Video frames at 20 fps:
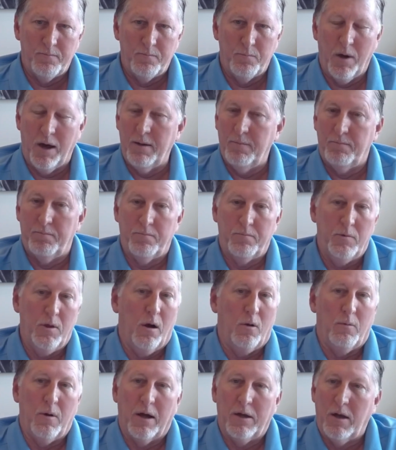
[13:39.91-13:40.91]
But
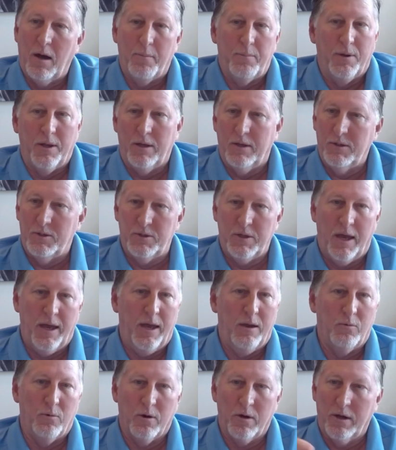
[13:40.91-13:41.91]
no, a company could say,
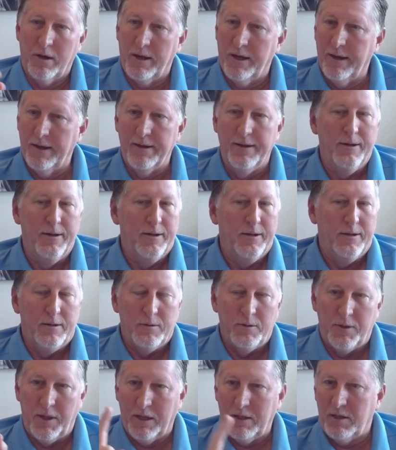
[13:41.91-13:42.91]
hey, we're going to
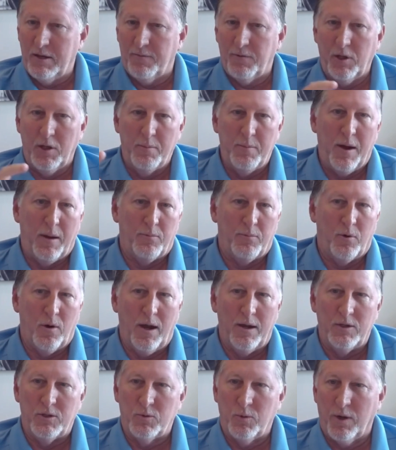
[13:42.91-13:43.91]
think differently about
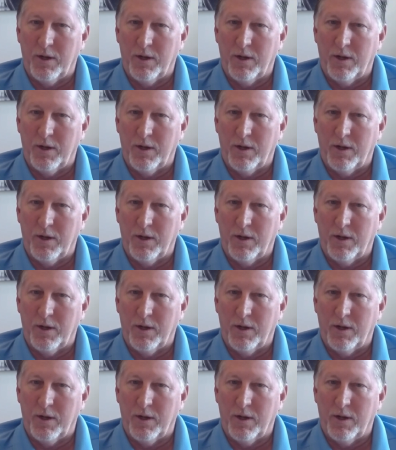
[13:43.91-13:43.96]
price.